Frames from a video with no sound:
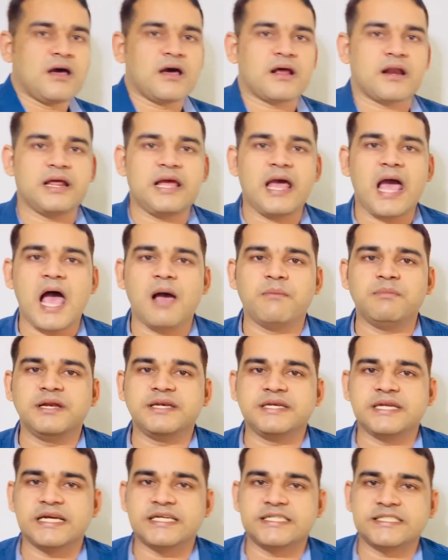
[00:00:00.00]

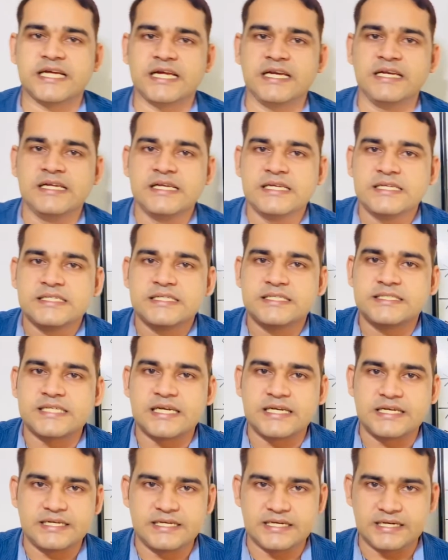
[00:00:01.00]
Rehabilitation
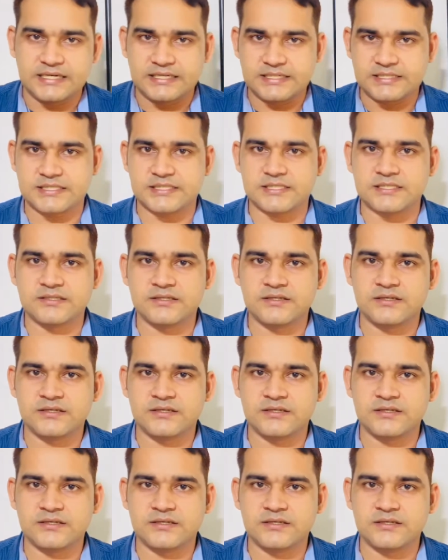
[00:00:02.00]
centers.